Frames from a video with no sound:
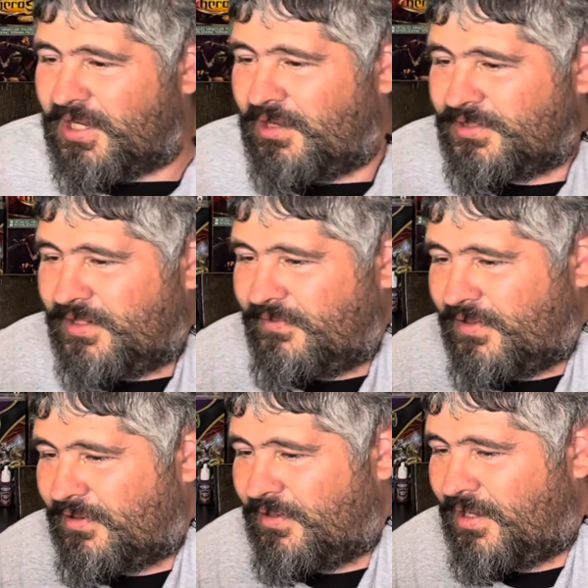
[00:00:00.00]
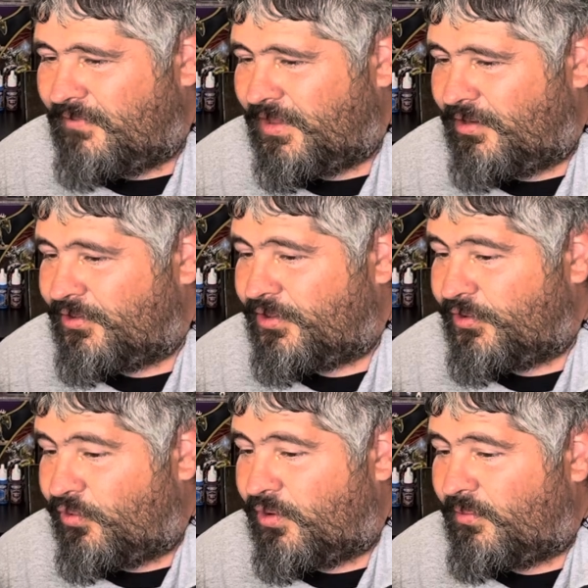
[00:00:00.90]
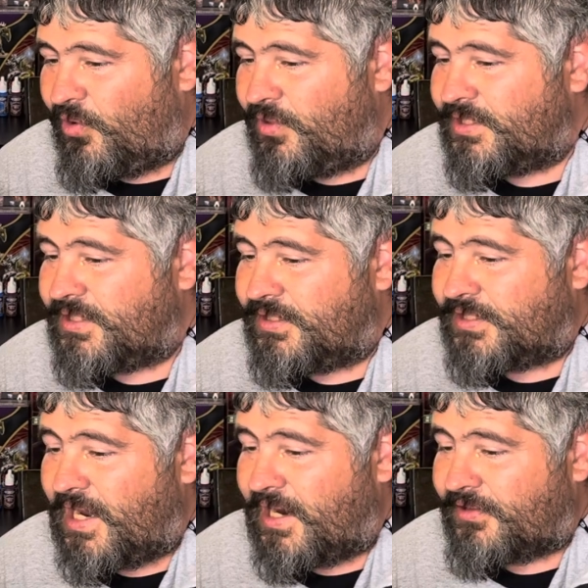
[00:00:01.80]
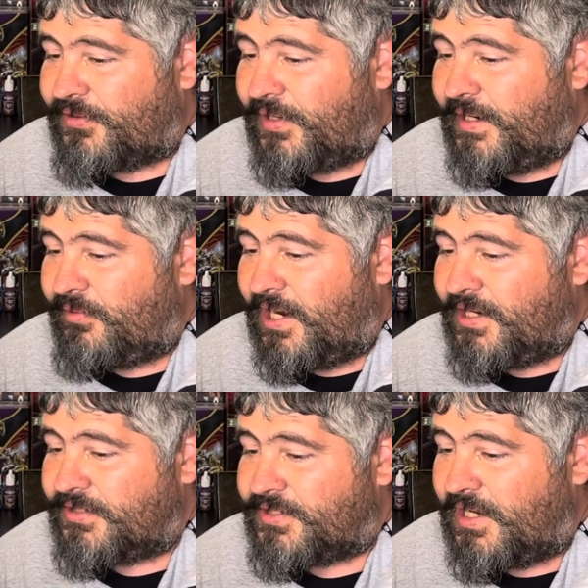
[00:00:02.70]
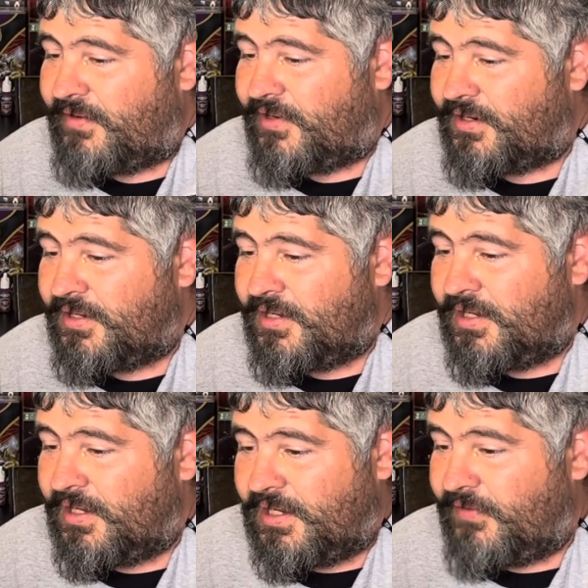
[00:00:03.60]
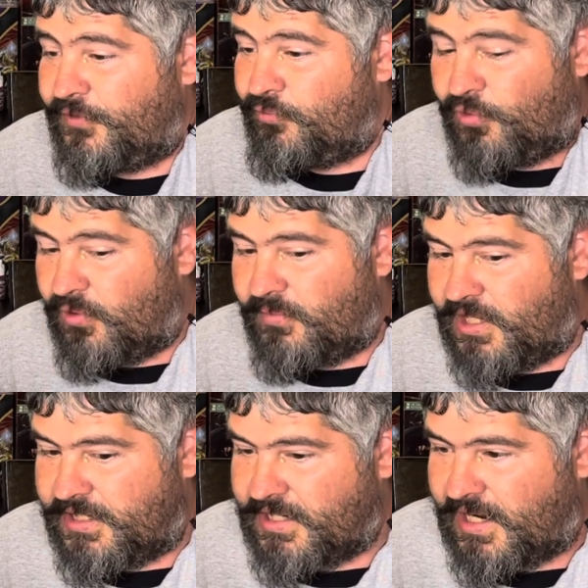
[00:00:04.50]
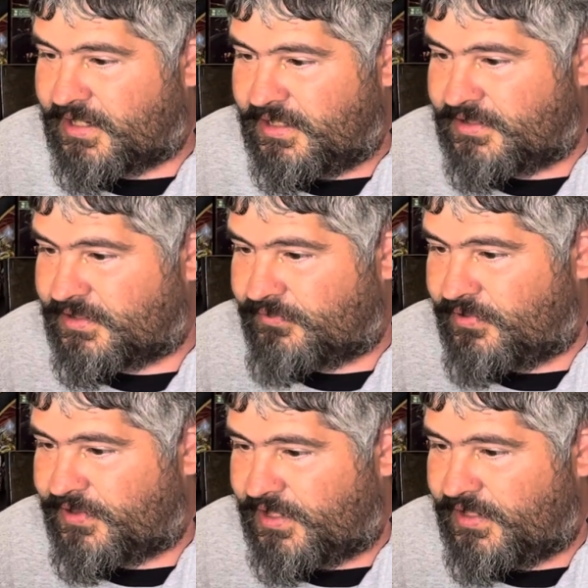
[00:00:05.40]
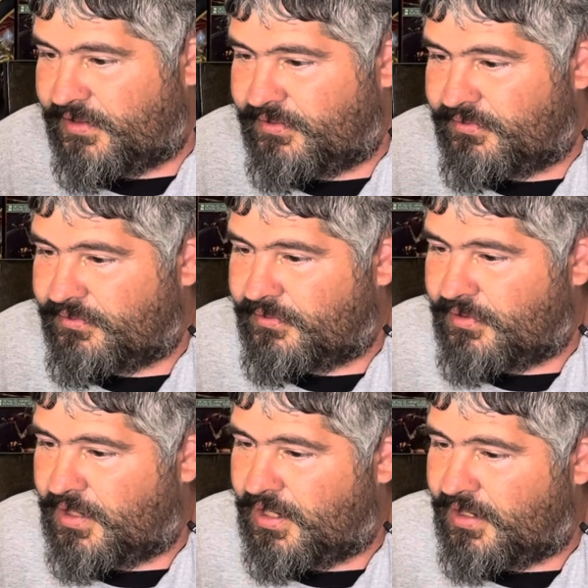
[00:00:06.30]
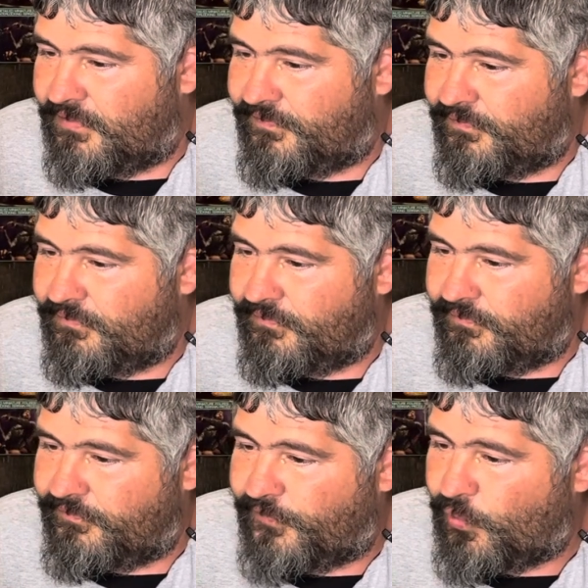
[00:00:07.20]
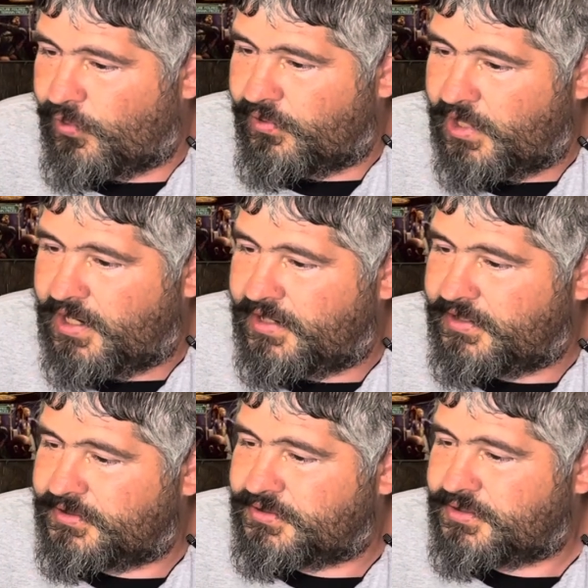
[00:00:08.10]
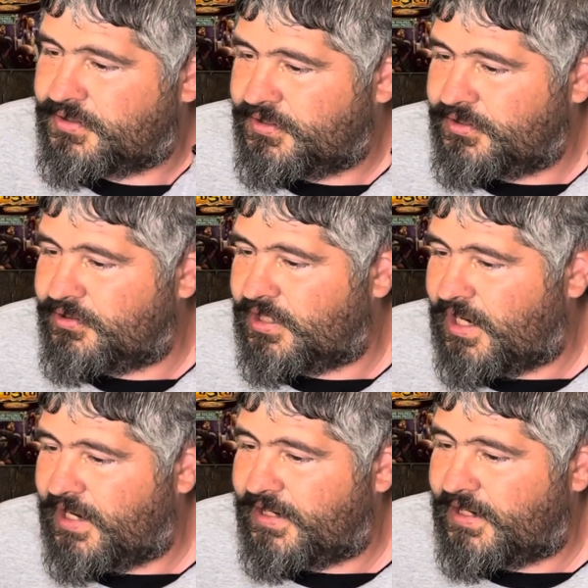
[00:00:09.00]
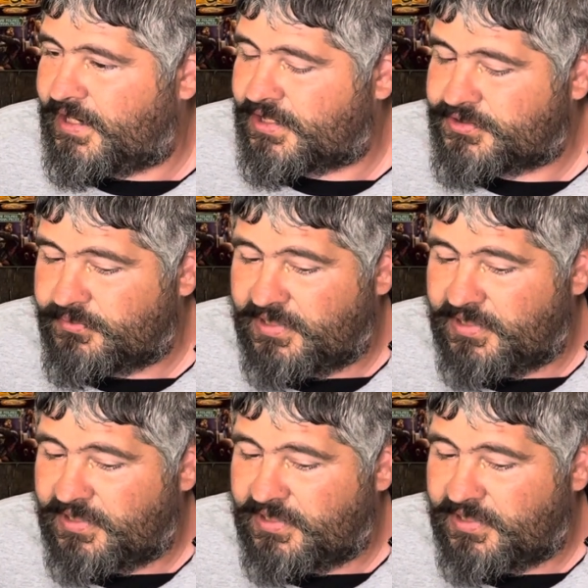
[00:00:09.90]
Because even though your normal is attack 3, range 7, if you normally attacking is within 4 range, you get to add that extra.